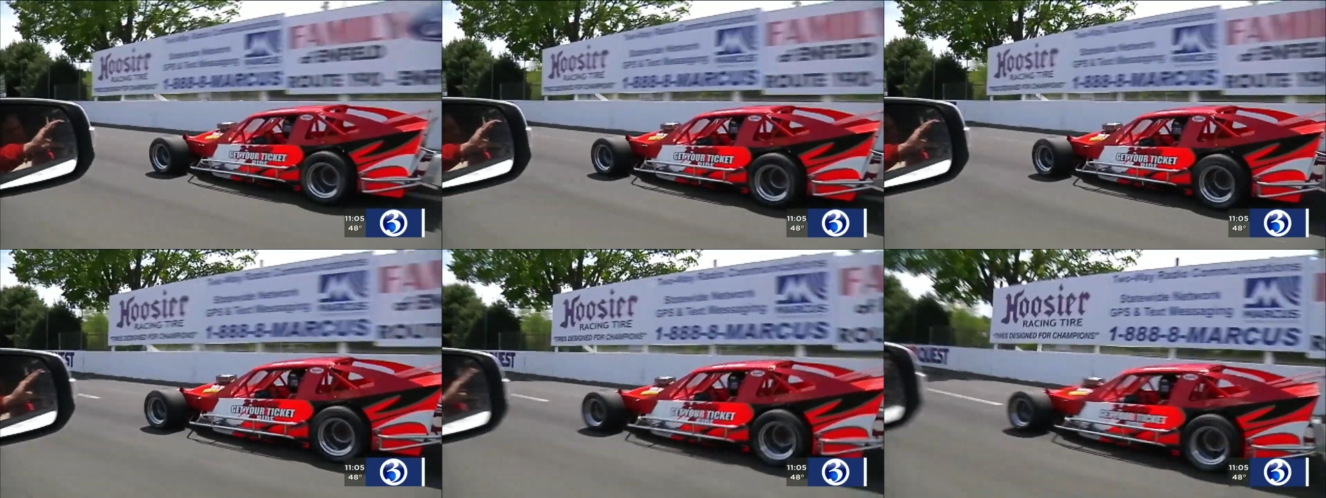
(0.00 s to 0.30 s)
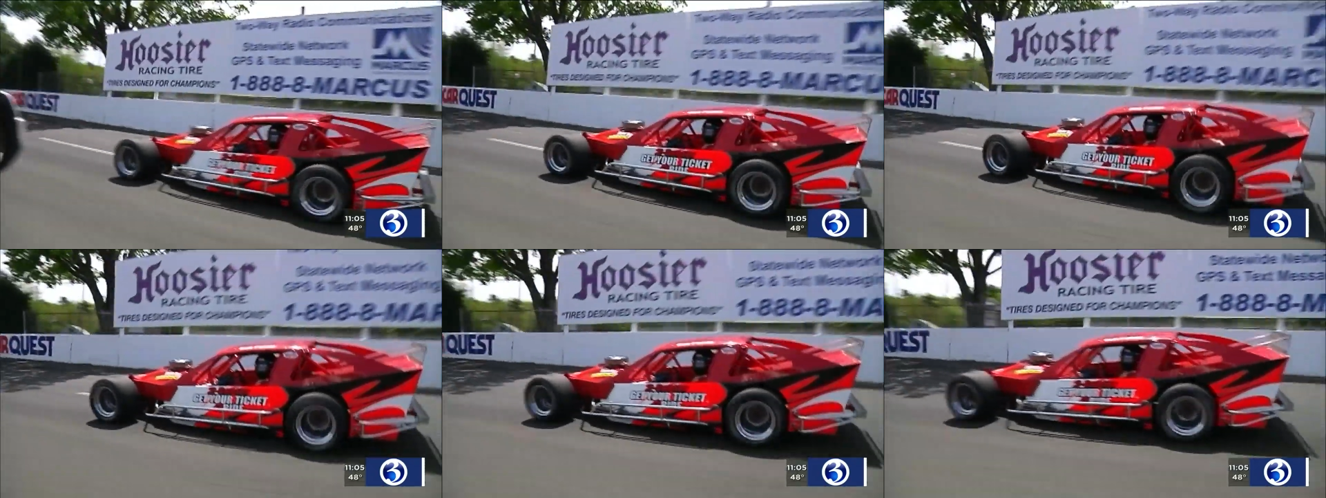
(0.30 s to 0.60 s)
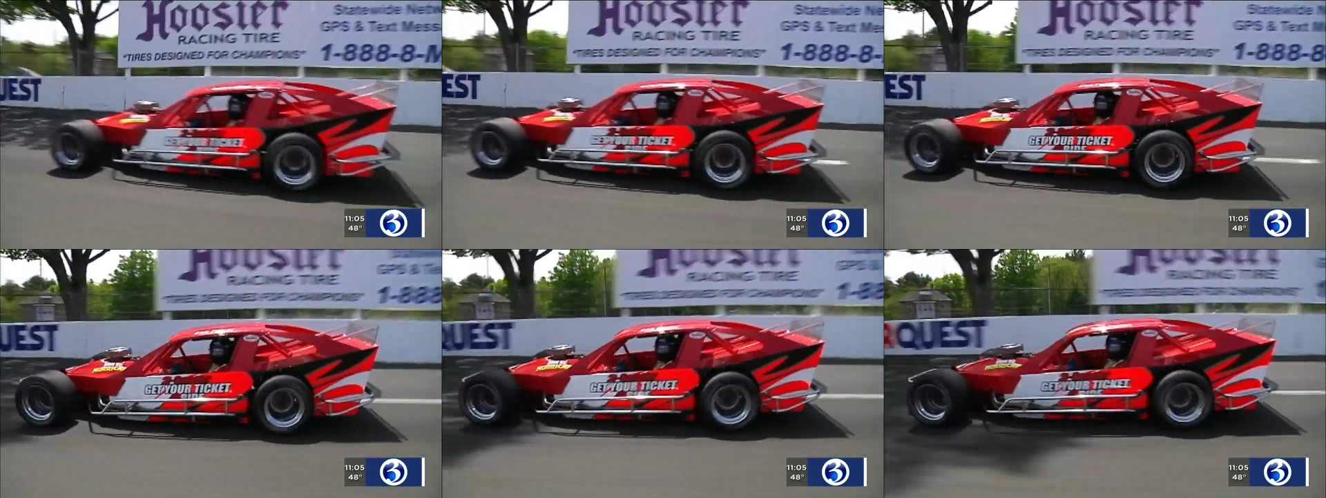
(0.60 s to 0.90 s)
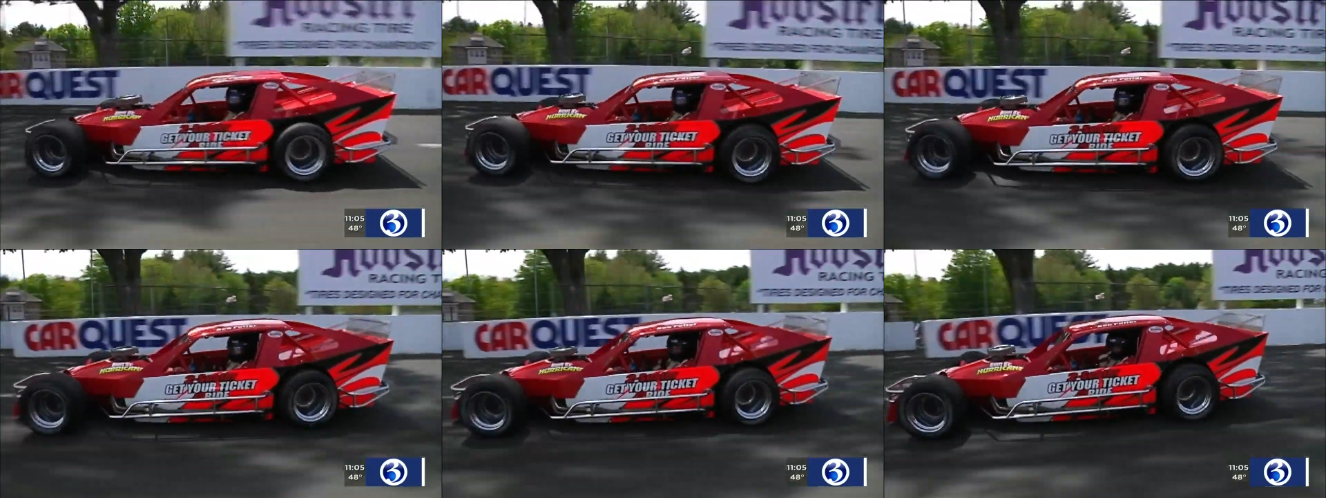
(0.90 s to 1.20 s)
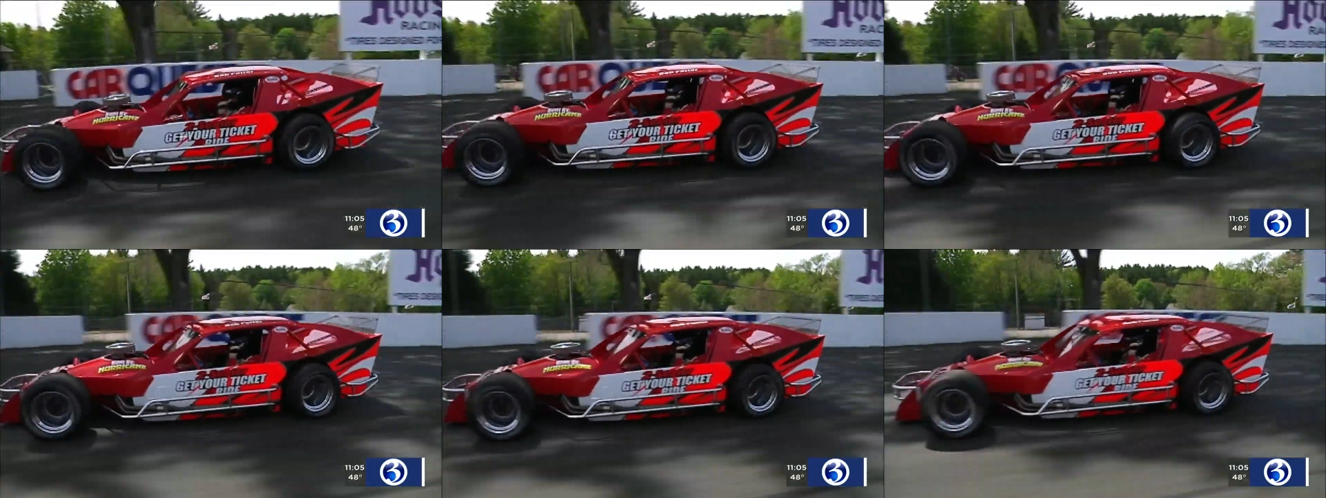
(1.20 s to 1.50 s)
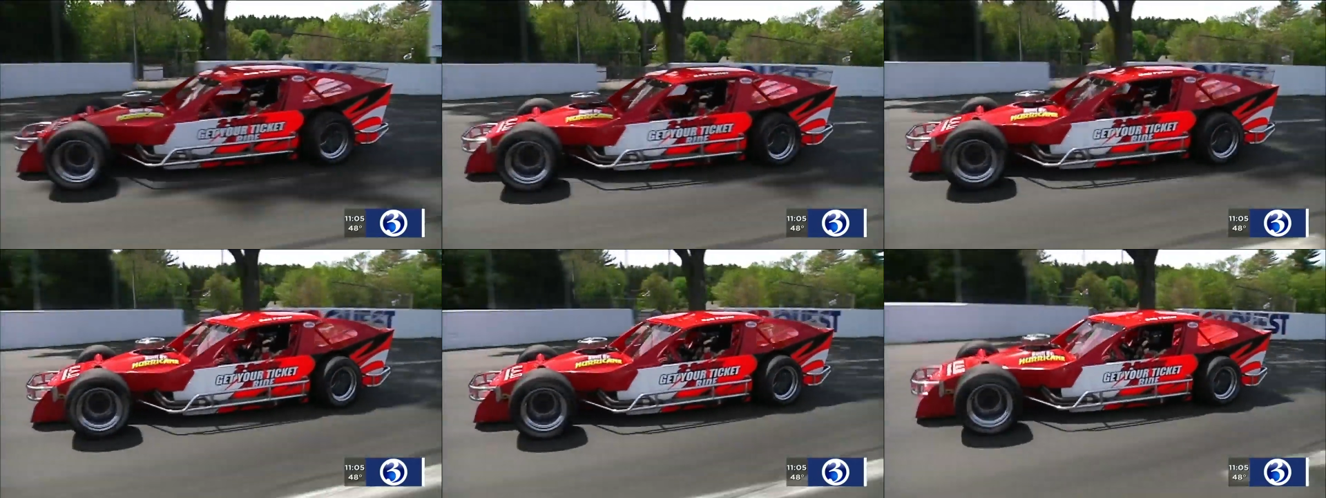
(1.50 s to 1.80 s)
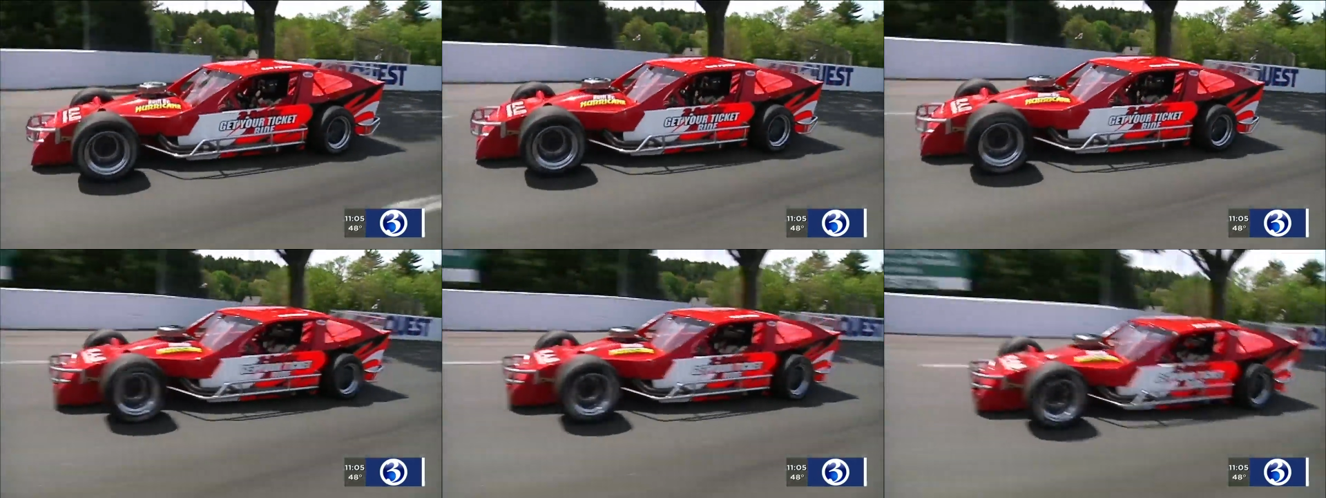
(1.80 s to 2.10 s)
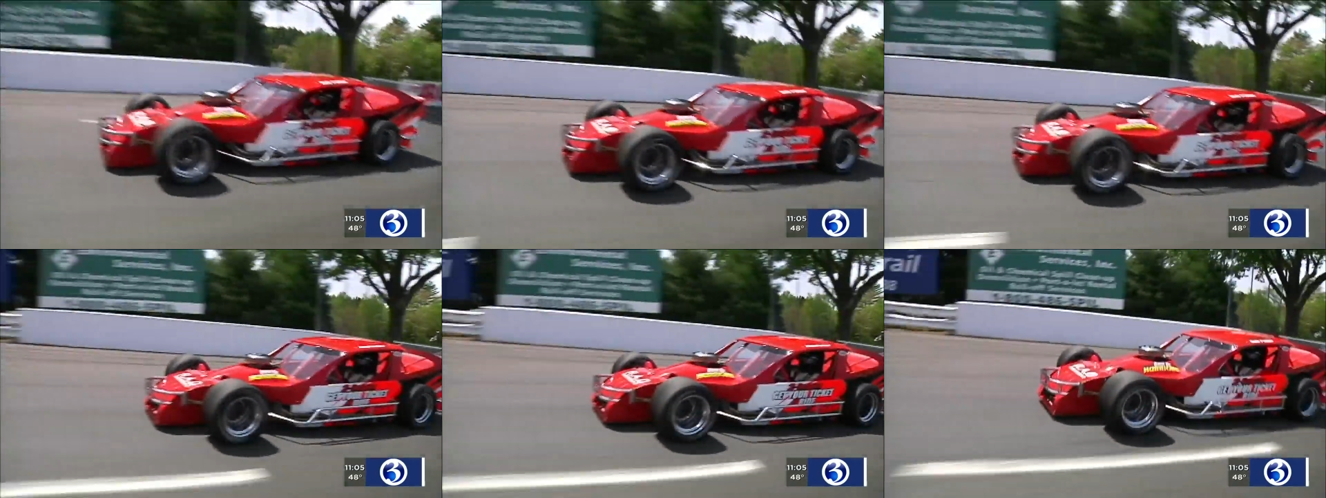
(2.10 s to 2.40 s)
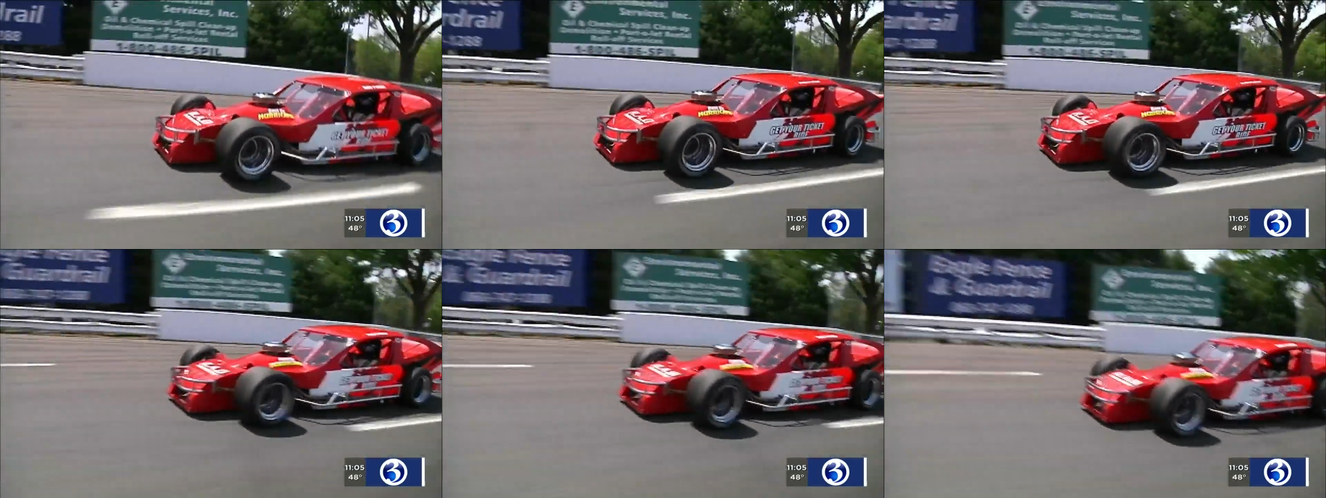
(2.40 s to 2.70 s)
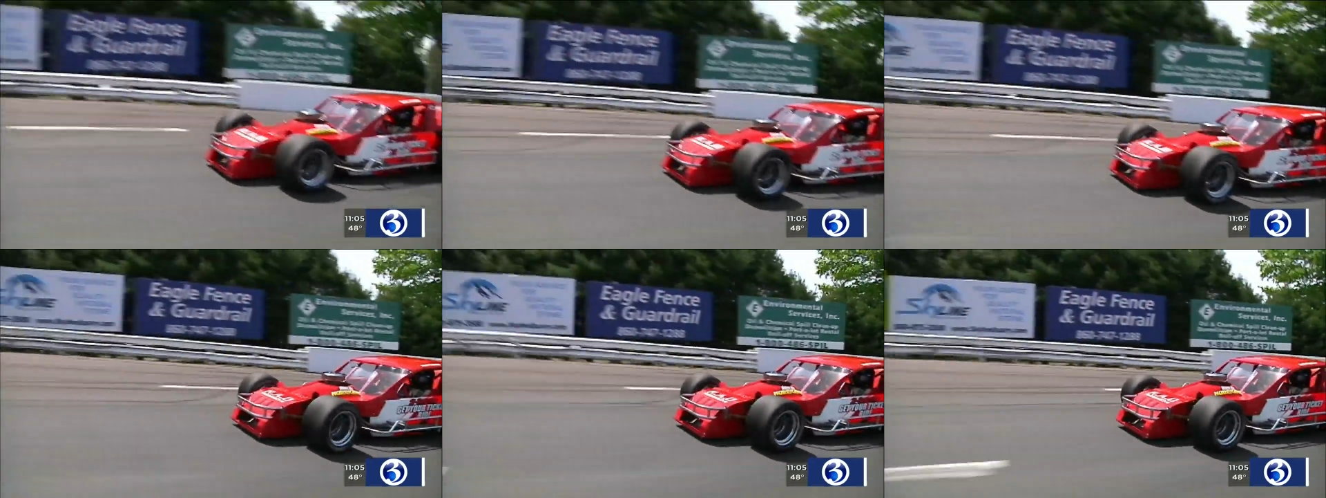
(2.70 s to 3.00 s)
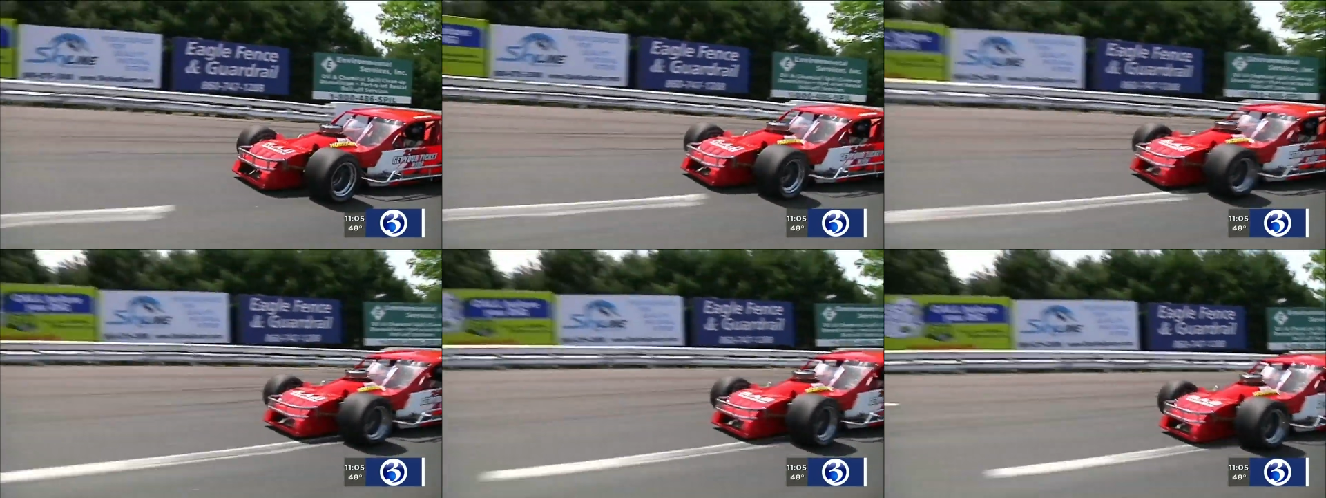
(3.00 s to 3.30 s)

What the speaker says: Nobody's mouth can be seen.